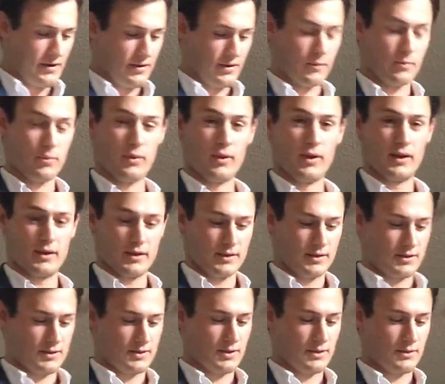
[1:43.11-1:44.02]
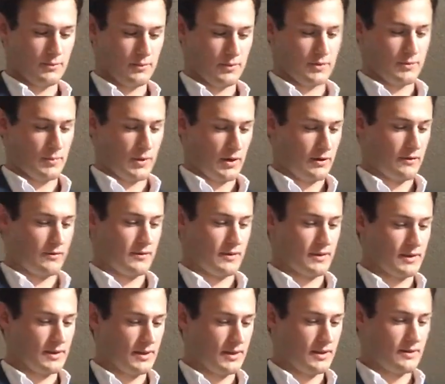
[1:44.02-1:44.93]
The place was
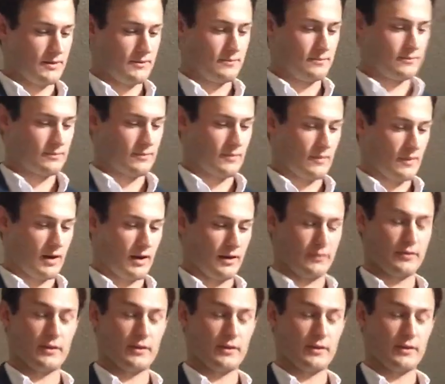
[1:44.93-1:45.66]
perfect. I